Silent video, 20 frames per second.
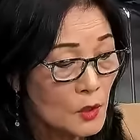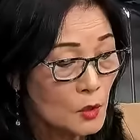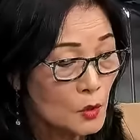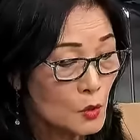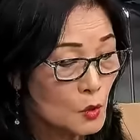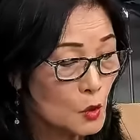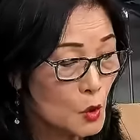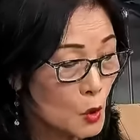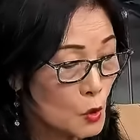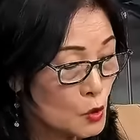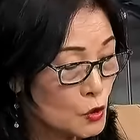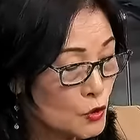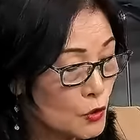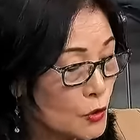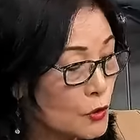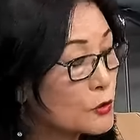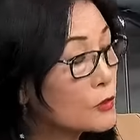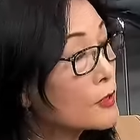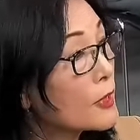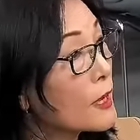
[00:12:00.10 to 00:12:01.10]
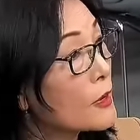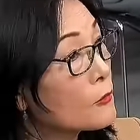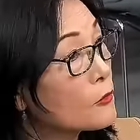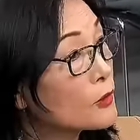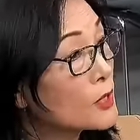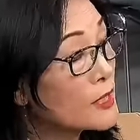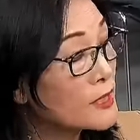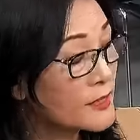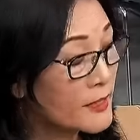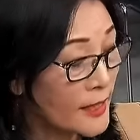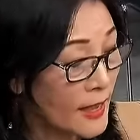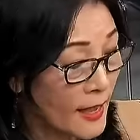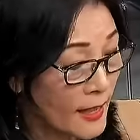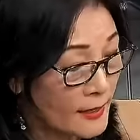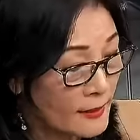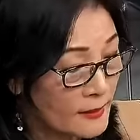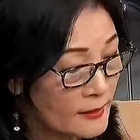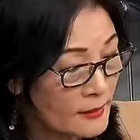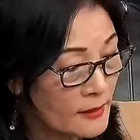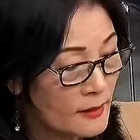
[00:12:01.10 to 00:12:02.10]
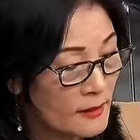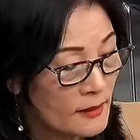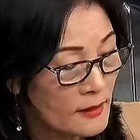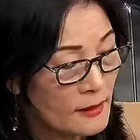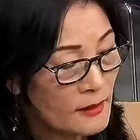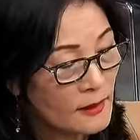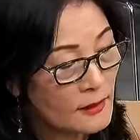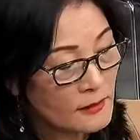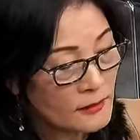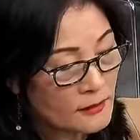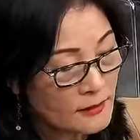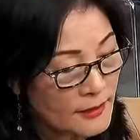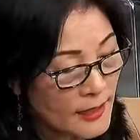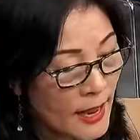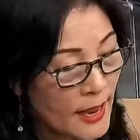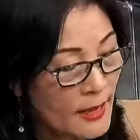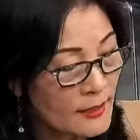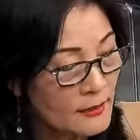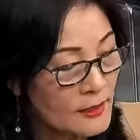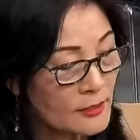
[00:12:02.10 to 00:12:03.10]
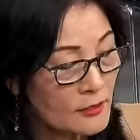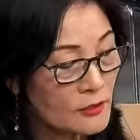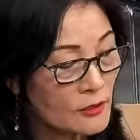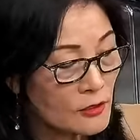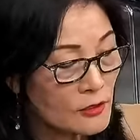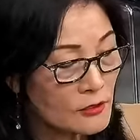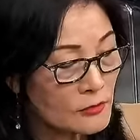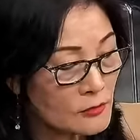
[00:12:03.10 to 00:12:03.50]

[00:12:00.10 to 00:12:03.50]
North Korea will get tactical